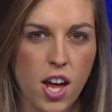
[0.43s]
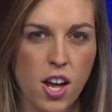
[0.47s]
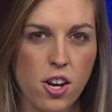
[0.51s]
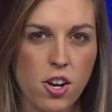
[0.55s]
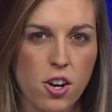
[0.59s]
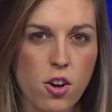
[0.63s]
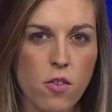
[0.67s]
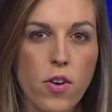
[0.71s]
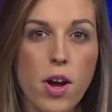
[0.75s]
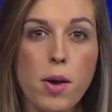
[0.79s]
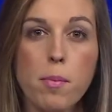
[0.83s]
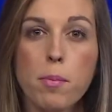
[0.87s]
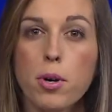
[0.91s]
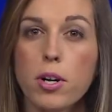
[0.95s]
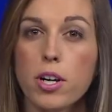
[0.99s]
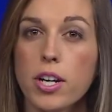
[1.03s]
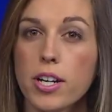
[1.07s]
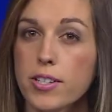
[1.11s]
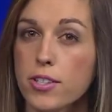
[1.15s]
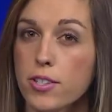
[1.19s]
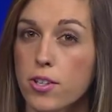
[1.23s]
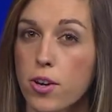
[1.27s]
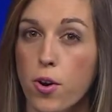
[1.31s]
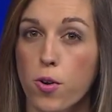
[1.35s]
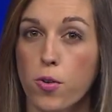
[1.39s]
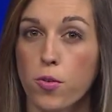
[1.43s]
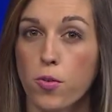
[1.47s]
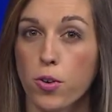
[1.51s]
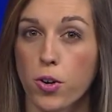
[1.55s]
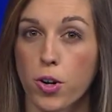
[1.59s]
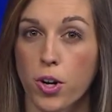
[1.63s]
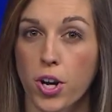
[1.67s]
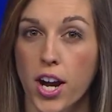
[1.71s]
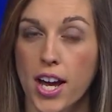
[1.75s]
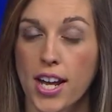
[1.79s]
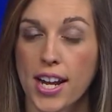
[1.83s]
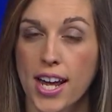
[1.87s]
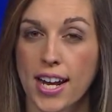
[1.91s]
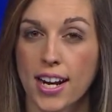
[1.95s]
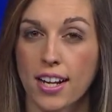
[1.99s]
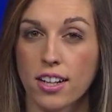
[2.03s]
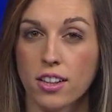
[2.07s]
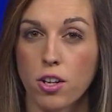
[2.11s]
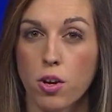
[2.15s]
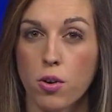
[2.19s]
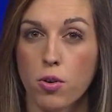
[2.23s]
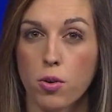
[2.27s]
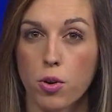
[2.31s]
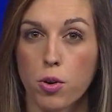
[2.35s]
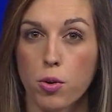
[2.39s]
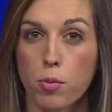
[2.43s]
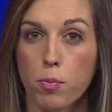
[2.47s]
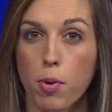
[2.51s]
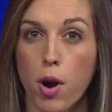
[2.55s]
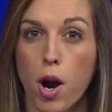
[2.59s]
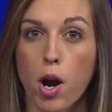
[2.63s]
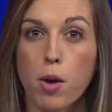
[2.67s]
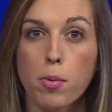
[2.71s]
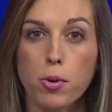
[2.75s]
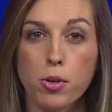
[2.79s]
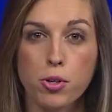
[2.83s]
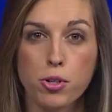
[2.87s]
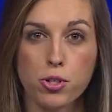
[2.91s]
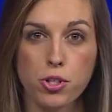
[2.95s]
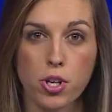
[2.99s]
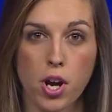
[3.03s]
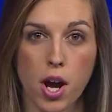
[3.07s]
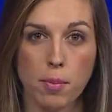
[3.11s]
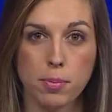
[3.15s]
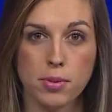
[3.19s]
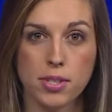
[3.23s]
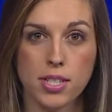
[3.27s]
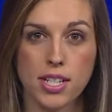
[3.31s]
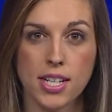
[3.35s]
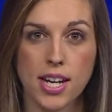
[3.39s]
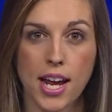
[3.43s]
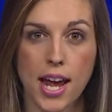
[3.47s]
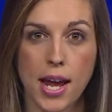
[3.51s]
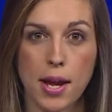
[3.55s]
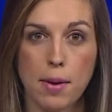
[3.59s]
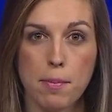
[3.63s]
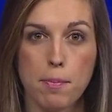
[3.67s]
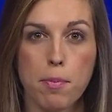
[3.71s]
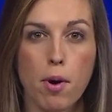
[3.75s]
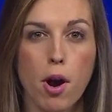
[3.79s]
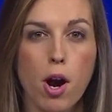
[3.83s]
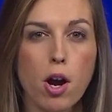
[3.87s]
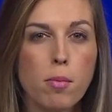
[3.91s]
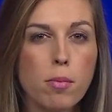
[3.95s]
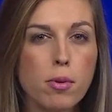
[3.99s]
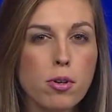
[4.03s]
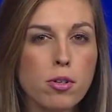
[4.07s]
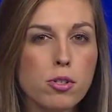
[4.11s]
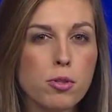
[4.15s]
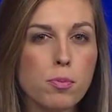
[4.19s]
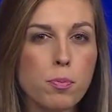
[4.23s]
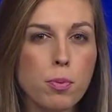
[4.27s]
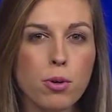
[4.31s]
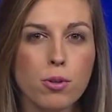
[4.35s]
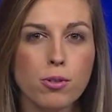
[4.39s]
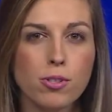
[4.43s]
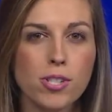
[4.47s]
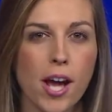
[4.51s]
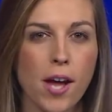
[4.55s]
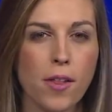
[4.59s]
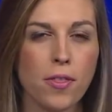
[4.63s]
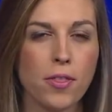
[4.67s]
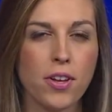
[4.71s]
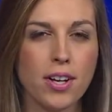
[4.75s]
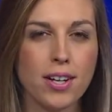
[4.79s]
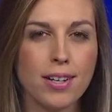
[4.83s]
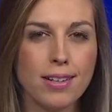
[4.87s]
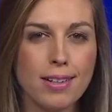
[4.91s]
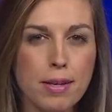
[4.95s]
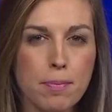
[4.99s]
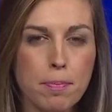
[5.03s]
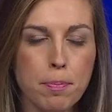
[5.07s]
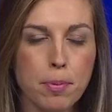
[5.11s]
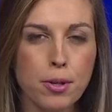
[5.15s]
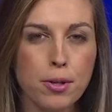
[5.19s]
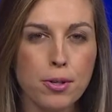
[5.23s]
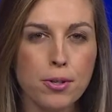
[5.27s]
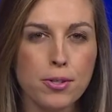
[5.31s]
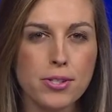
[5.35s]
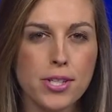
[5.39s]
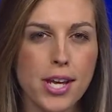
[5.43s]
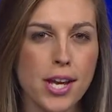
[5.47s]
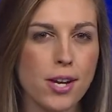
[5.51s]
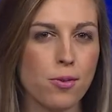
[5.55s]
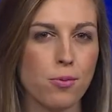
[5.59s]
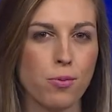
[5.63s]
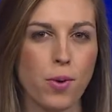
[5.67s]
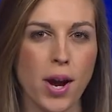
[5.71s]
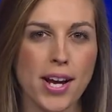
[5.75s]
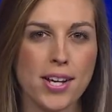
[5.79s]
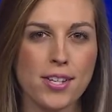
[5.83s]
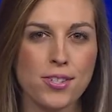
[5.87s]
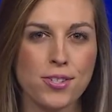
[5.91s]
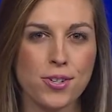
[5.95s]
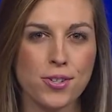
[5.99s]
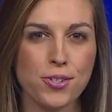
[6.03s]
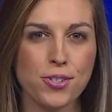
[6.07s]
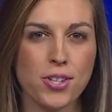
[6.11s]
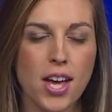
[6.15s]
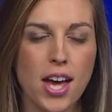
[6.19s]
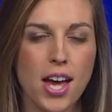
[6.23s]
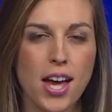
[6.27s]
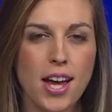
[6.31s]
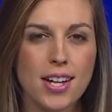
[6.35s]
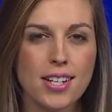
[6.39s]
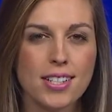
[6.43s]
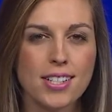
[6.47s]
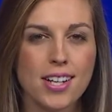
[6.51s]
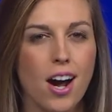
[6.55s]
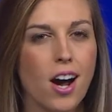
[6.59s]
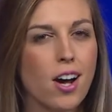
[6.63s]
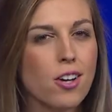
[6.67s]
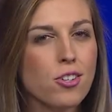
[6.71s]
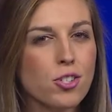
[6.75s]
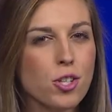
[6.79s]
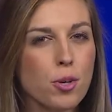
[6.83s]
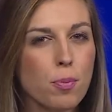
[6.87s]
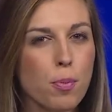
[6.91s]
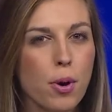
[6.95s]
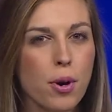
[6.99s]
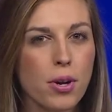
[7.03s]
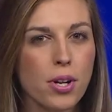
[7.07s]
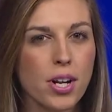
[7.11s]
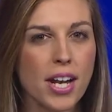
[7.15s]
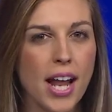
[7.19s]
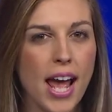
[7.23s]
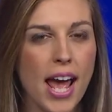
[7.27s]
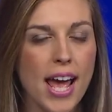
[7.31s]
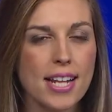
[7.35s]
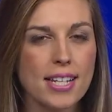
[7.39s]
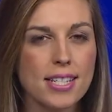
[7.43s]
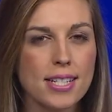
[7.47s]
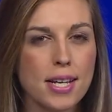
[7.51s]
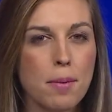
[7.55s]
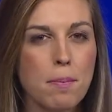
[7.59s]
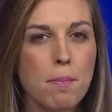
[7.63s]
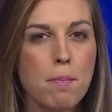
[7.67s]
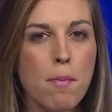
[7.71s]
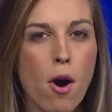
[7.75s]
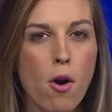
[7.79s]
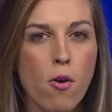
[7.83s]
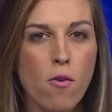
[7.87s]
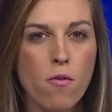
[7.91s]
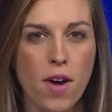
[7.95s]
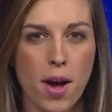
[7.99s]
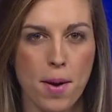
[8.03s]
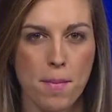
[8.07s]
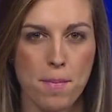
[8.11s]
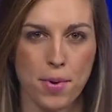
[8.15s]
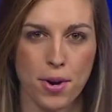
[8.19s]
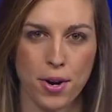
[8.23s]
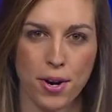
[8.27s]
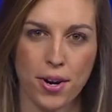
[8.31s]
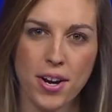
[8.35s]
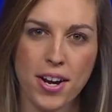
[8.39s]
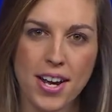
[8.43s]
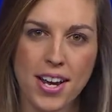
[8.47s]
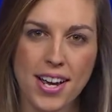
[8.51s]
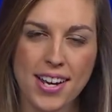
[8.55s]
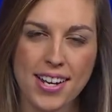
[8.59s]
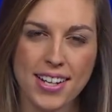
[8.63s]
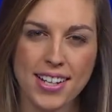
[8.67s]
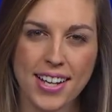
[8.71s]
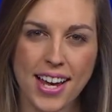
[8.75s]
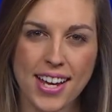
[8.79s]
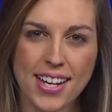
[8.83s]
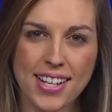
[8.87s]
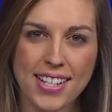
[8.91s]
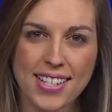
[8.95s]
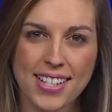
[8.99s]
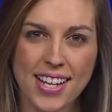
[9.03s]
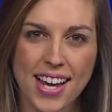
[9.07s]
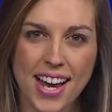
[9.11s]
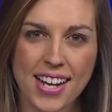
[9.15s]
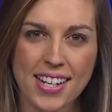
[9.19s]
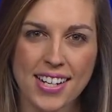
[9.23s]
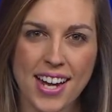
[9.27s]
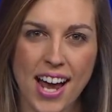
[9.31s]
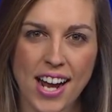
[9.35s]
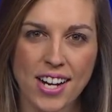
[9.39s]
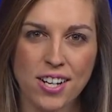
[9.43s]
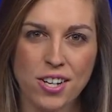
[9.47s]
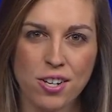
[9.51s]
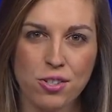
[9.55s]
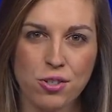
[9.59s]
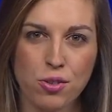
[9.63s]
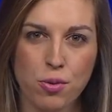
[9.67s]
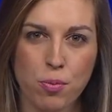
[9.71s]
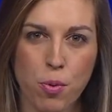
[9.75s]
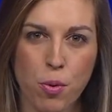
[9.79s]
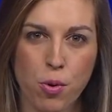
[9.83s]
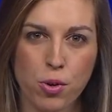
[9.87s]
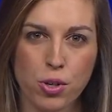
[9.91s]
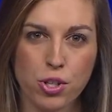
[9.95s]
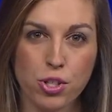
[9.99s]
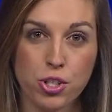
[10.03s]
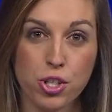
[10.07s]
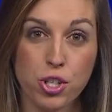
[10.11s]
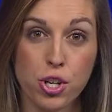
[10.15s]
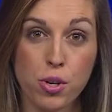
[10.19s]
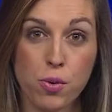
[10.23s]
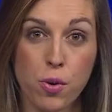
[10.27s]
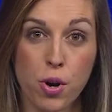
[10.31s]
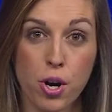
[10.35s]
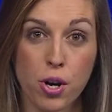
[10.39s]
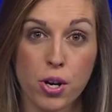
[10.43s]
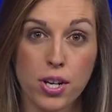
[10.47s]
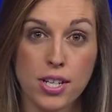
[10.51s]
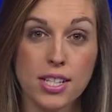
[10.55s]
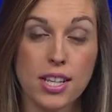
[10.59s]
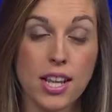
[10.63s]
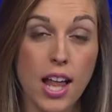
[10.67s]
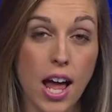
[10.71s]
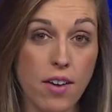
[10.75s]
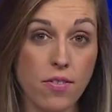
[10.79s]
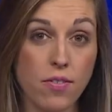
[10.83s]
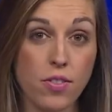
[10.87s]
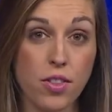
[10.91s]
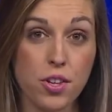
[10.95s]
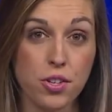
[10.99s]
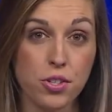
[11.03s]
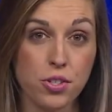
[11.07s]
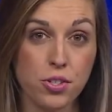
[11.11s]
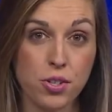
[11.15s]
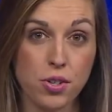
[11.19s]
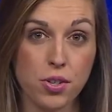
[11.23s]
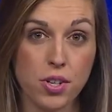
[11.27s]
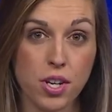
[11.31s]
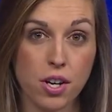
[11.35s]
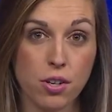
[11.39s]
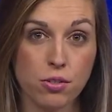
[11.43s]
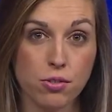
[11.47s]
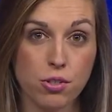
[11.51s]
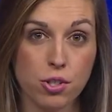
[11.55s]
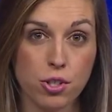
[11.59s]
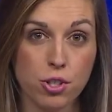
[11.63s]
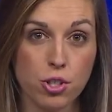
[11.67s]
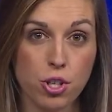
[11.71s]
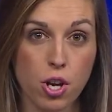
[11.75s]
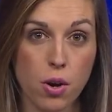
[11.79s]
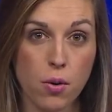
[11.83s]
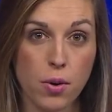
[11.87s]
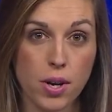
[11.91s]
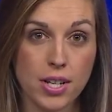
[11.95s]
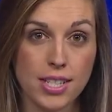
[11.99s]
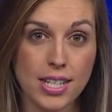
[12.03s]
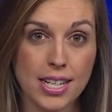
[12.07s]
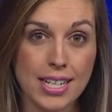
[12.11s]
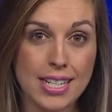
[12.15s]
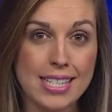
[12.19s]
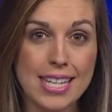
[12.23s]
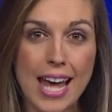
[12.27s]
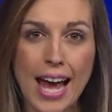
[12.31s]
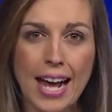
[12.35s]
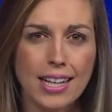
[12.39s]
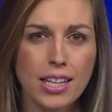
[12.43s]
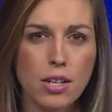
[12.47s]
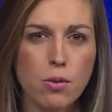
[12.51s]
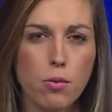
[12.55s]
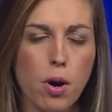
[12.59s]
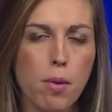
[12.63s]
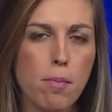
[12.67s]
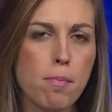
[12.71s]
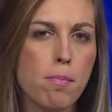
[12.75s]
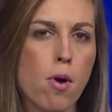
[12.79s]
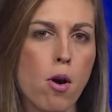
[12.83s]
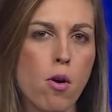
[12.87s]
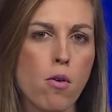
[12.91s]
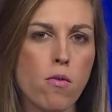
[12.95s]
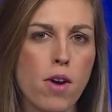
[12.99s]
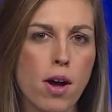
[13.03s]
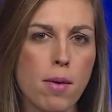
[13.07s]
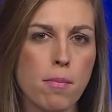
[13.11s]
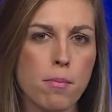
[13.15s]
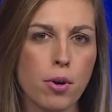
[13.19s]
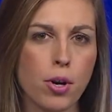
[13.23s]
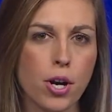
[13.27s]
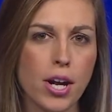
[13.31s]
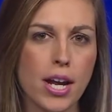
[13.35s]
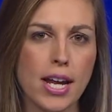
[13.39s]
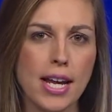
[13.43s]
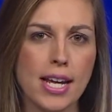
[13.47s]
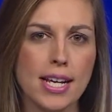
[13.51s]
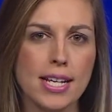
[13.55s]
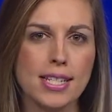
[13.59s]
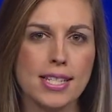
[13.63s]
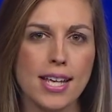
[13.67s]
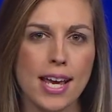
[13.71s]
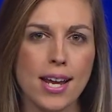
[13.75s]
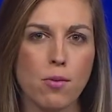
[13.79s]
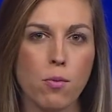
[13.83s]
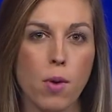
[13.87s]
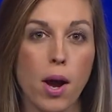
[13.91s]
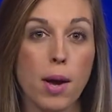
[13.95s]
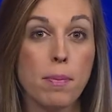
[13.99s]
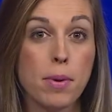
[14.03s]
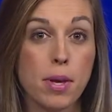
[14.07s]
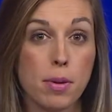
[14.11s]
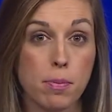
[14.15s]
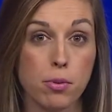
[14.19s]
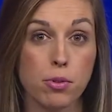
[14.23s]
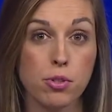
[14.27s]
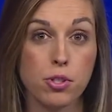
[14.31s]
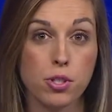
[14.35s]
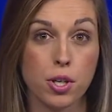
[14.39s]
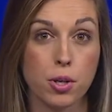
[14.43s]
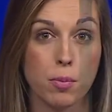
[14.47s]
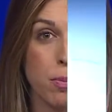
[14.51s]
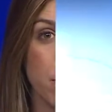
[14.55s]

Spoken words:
November is over, and at a local barber shop today, barbers pulled out the clippers and razors to also put an end to Movember. KEZI 9 News reporter Chinu Hur is live in the studio to show us exactly what Movember is and why people took